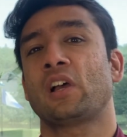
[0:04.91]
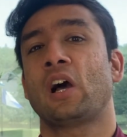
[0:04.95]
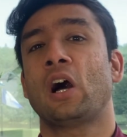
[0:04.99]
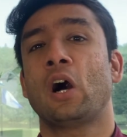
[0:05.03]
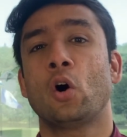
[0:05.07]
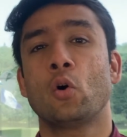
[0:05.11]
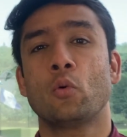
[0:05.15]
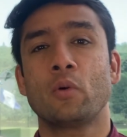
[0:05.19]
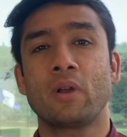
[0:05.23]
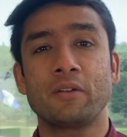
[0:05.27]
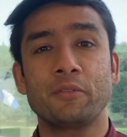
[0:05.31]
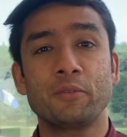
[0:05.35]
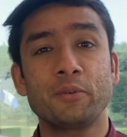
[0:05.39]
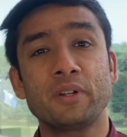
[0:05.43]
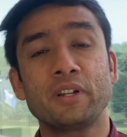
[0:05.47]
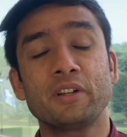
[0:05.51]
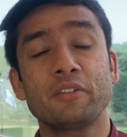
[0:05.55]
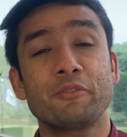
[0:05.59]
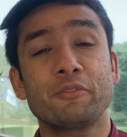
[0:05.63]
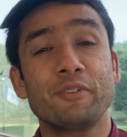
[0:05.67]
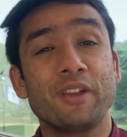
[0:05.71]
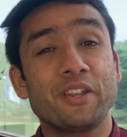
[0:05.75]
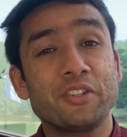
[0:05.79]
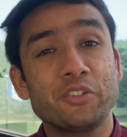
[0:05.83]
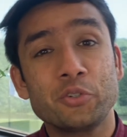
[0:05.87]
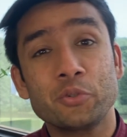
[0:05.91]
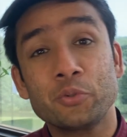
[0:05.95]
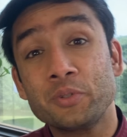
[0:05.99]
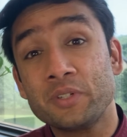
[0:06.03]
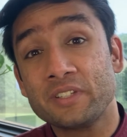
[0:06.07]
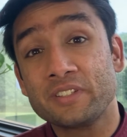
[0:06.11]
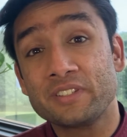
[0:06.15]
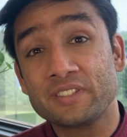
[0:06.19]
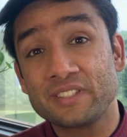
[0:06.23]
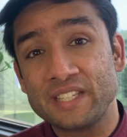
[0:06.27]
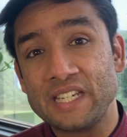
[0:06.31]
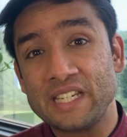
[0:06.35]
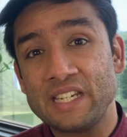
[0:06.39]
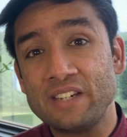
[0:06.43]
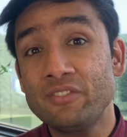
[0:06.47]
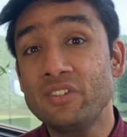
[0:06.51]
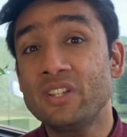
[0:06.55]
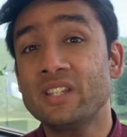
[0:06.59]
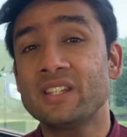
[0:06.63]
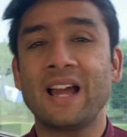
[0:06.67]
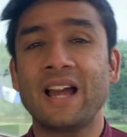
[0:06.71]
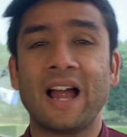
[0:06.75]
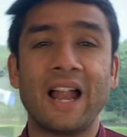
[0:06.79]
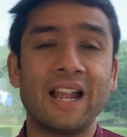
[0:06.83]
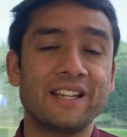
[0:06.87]
However, when you received
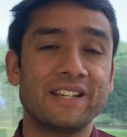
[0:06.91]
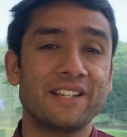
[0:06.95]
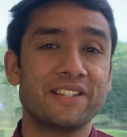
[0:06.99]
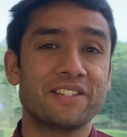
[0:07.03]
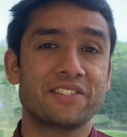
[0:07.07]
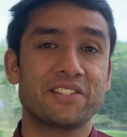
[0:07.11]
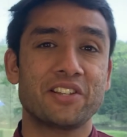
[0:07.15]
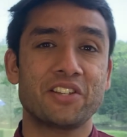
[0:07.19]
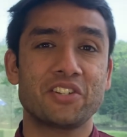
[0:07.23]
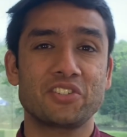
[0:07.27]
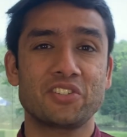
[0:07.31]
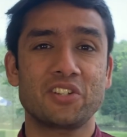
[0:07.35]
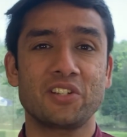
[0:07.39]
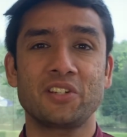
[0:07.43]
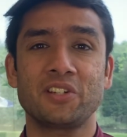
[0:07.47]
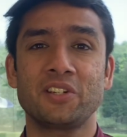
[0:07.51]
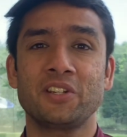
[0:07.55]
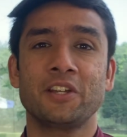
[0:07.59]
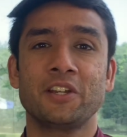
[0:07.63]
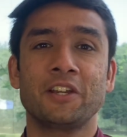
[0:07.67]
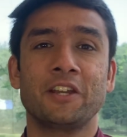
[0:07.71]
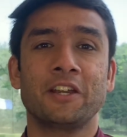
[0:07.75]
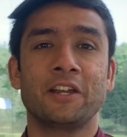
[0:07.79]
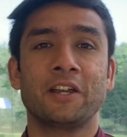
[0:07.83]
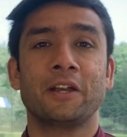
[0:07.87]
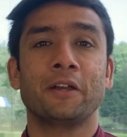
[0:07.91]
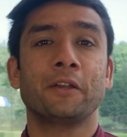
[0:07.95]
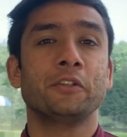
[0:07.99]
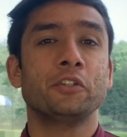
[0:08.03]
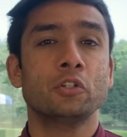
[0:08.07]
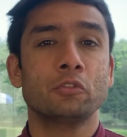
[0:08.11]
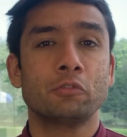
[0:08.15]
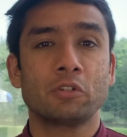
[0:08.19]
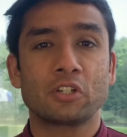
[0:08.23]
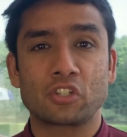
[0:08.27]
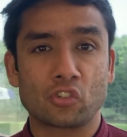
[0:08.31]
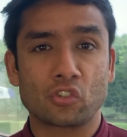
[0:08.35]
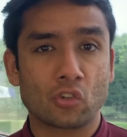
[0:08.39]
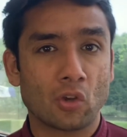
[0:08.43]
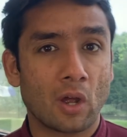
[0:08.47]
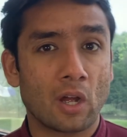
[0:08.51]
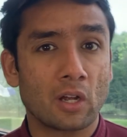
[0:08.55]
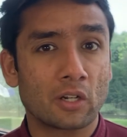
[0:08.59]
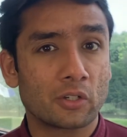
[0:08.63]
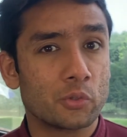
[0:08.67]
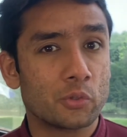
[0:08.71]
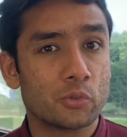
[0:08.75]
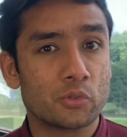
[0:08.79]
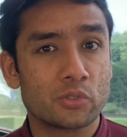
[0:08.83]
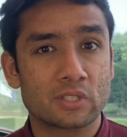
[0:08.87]
that decision, you were
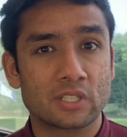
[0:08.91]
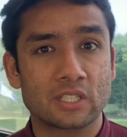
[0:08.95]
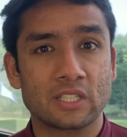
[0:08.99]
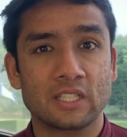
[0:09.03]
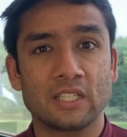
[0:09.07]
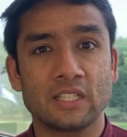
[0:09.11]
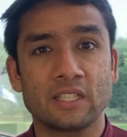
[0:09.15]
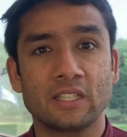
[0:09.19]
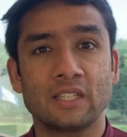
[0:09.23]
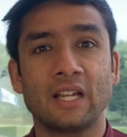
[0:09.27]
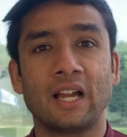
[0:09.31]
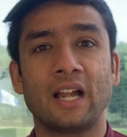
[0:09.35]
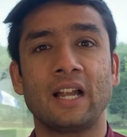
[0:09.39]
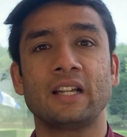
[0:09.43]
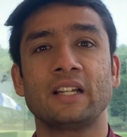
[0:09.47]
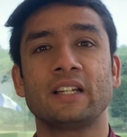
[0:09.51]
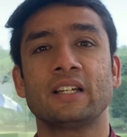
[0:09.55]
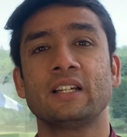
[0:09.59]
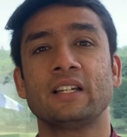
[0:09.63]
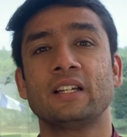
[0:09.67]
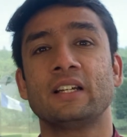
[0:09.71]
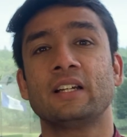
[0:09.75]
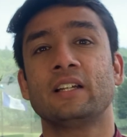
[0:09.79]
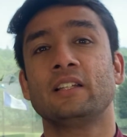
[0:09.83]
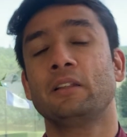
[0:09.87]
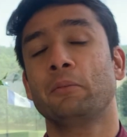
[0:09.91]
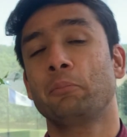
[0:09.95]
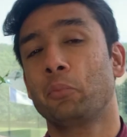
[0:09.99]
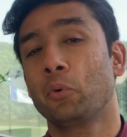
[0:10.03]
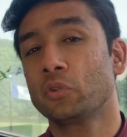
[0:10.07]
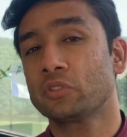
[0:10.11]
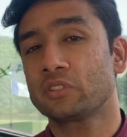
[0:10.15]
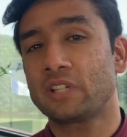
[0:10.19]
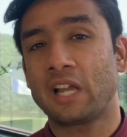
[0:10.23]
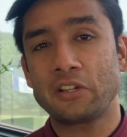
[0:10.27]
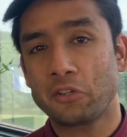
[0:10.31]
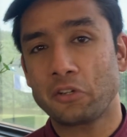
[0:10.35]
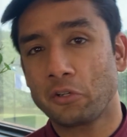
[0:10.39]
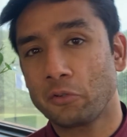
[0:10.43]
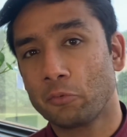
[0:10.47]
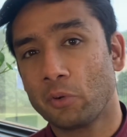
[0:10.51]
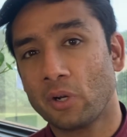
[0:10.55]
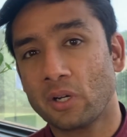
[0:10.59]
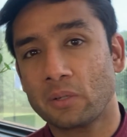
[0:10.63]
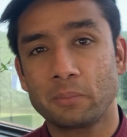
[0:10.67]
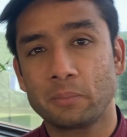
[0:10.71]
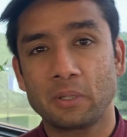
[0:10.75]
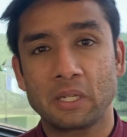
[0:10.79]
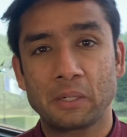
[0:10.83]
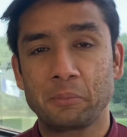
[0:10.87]
shocked to see that the postgraduate
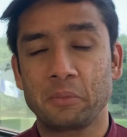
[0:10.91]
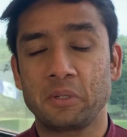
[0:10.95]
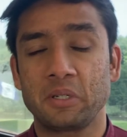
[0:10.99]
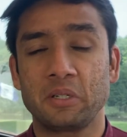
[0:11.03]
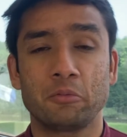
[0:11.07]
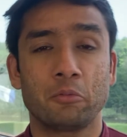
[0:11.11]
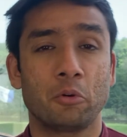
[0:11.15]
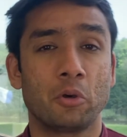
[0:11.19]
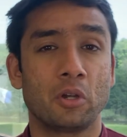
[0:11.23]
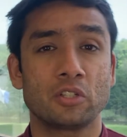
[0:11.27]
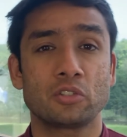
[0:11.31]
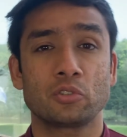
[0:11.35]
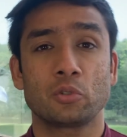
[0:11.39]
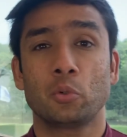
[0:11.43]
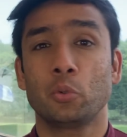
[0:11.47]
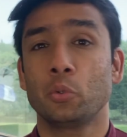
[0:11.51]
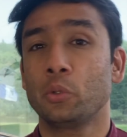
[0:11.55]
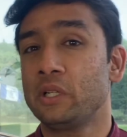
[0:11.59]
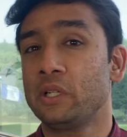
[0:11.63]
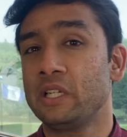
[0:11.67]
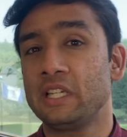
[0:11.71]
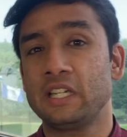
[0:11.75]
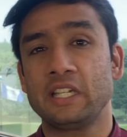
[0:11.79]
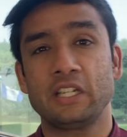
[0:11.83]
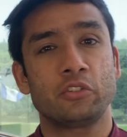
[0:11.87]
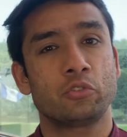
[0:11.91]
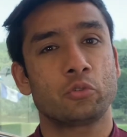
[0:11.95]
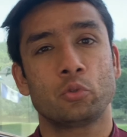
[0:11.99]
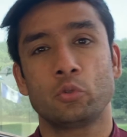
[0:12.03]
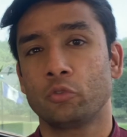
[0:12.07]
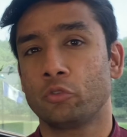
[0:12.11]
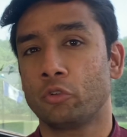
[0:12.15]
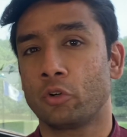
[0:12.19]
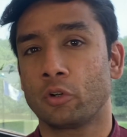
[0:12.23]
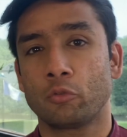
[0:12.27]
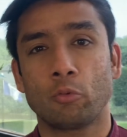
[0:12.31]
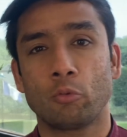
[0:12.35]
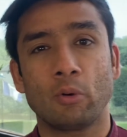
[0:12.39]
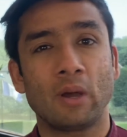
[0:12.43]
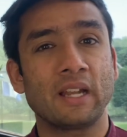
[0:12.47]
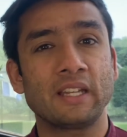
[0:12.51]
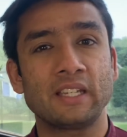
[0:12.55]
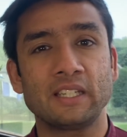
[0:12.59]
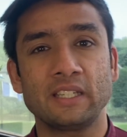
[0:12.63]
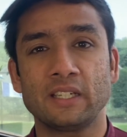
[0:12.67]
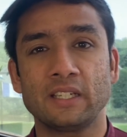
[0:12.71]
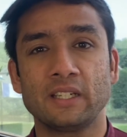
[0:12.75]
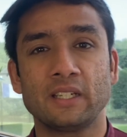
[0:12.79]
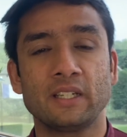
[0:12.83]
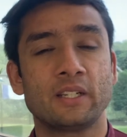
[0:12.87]
work permit was only issued for
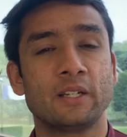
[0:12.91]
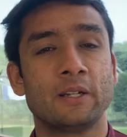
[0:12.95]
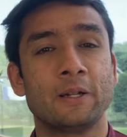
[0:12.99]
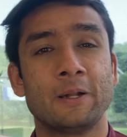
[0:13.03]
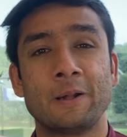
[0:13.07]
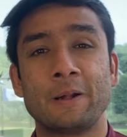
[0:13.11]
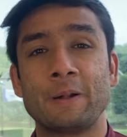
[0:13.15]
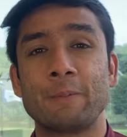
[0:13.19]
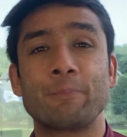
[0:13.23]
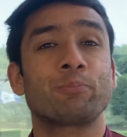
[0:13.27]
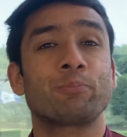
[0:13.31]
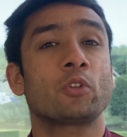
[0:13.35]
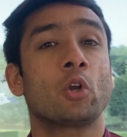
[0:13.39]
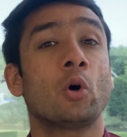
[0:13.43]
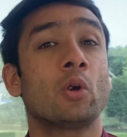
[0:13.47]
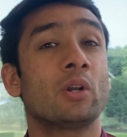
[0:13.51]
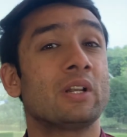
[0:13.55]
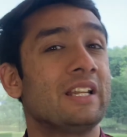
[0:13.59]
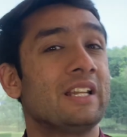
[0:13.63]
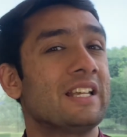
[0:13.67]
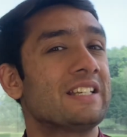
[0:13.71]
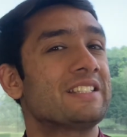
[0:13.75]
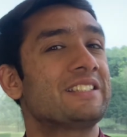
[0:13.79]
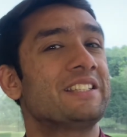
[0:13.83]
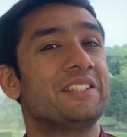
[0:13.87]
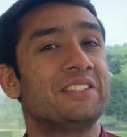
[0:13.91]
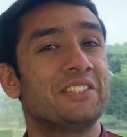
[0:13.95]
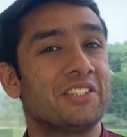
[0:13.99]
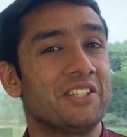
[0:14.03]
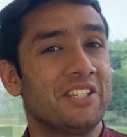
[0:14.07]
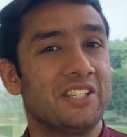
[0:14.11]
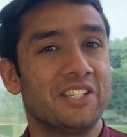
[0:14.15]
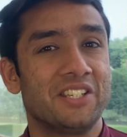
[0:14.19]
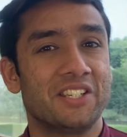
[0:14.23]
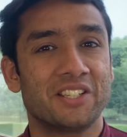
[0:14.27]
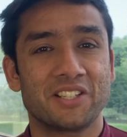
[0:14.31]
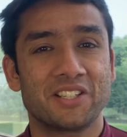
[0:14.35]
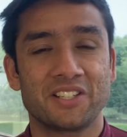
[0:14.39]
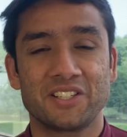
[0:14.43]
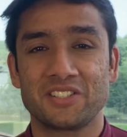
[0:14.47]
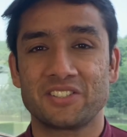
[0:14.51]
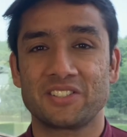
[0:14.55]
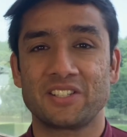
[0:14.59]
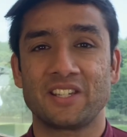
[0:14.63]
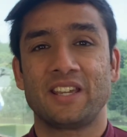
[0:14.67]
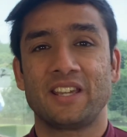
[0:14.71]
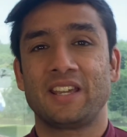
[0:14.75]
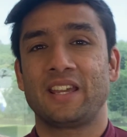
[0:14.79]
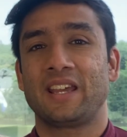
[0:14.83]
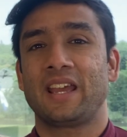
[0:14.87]
1 year or less than 3
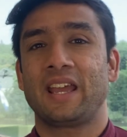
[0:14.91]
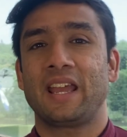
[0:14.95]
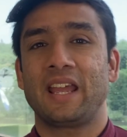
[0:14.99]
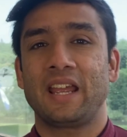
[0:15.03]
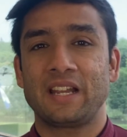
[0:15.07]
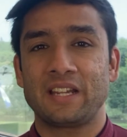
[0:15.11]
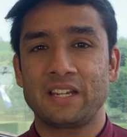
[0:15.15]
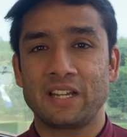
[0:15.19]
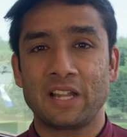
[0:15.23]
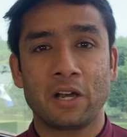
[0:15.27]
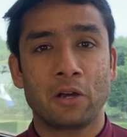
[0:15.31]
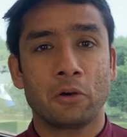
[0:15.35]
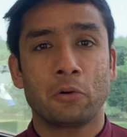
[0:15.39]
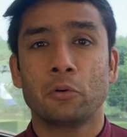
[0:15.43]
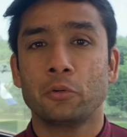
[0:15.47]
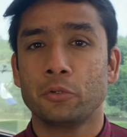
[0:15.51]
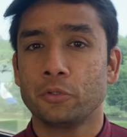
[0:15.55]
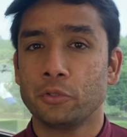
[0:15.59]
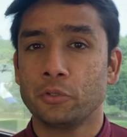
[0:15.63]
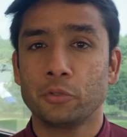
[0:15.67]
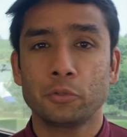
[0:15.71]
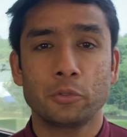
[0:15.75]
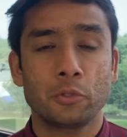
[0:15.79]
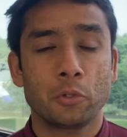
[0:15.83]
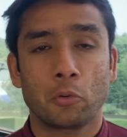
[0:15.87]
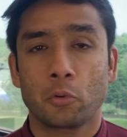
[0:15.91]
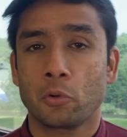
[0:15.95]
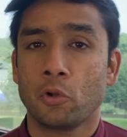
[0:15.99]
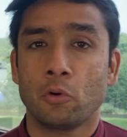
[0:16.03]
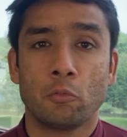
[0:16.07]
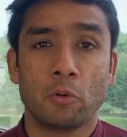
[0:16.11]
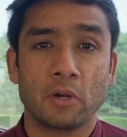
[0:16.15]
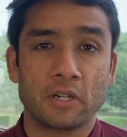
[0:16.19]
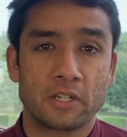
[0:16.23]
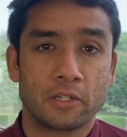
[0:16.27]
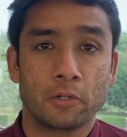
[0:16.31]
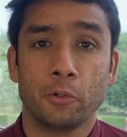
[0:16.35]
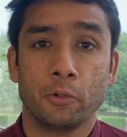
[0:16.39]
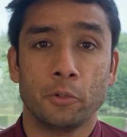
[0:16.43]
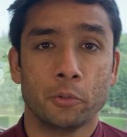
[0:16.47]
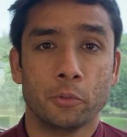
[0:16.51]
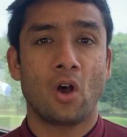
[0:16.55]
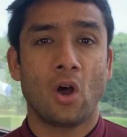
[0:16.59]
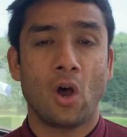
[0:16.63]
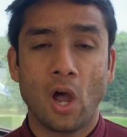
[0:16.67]
years, and now you don't know what to do.